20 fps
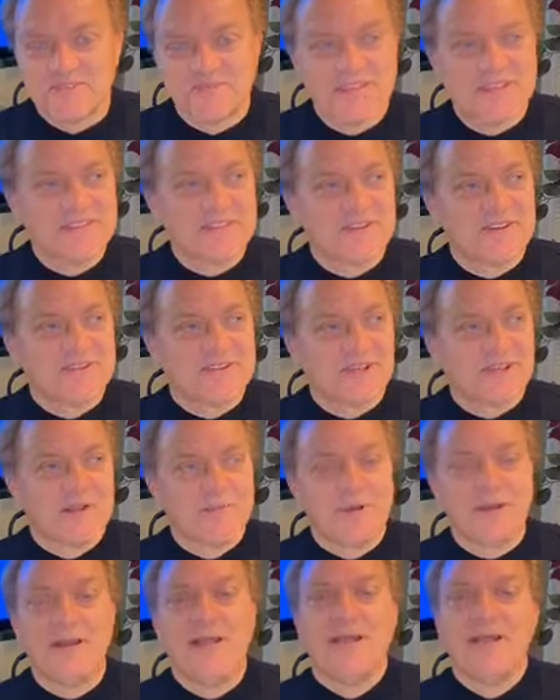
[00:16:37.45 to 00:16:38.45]
If they start talking
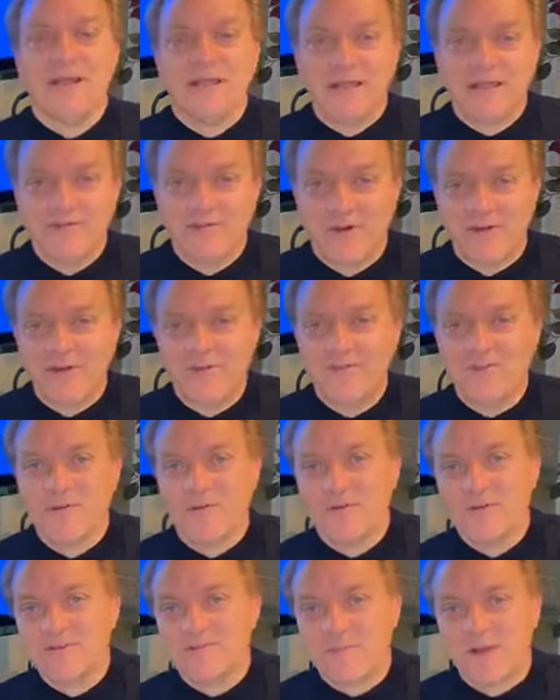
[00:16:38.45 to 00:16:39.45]
about give all of
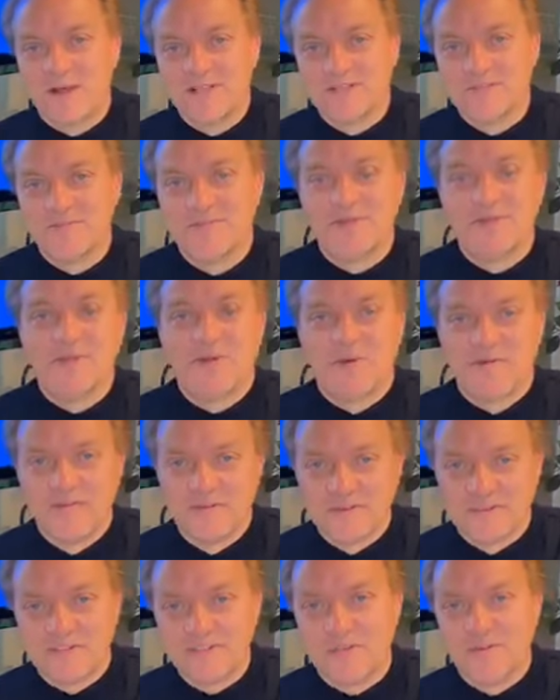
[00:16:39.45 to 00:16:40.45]
your responsibility
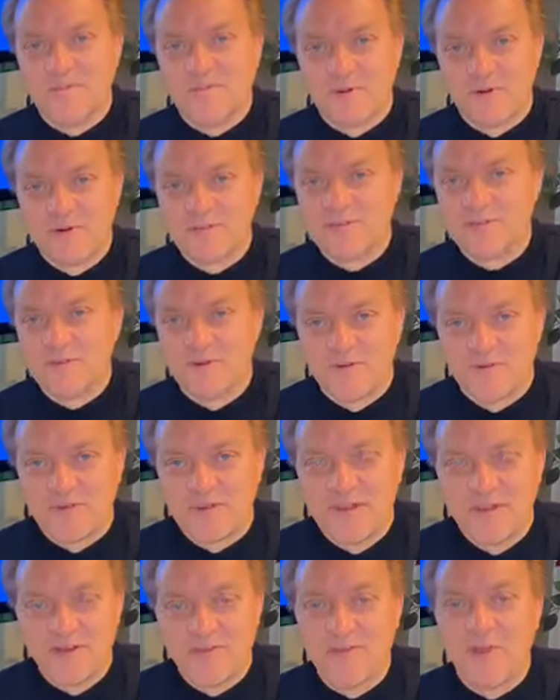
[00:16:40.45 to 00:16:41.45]
over to some person
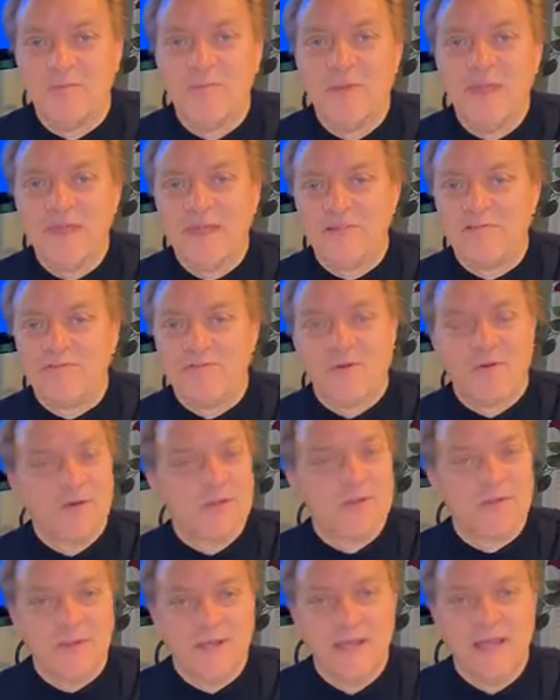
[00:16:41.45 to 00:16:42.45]
over here and they'll make it for
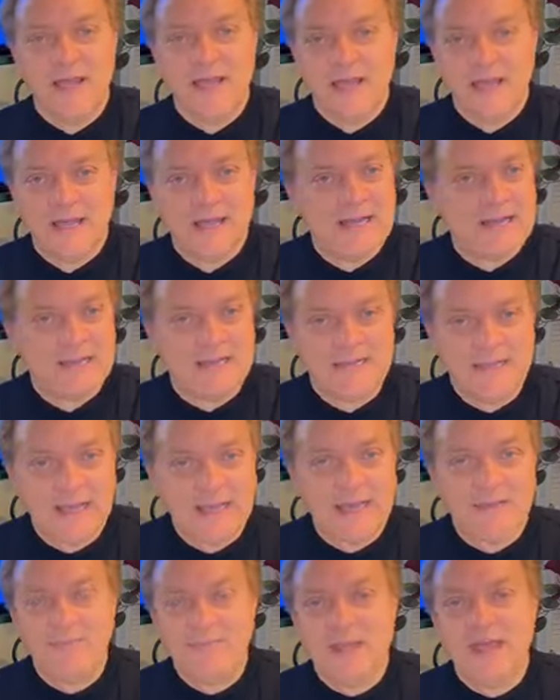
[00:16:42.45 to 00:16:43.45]
you,
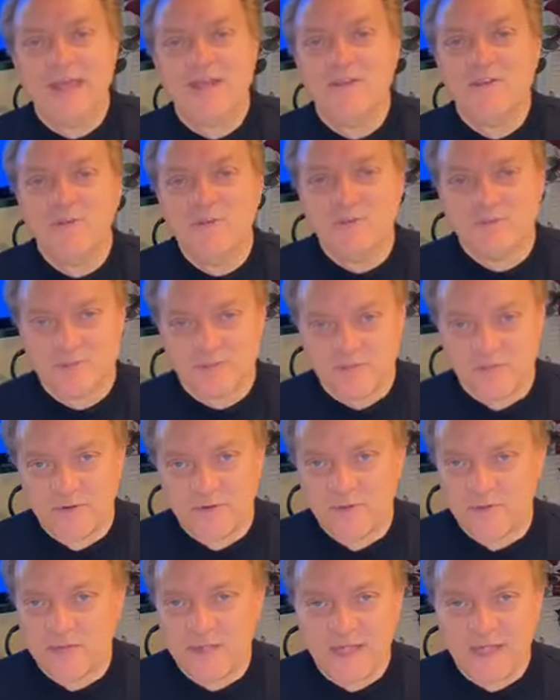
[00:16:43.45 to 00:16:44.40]
I got bad news for you.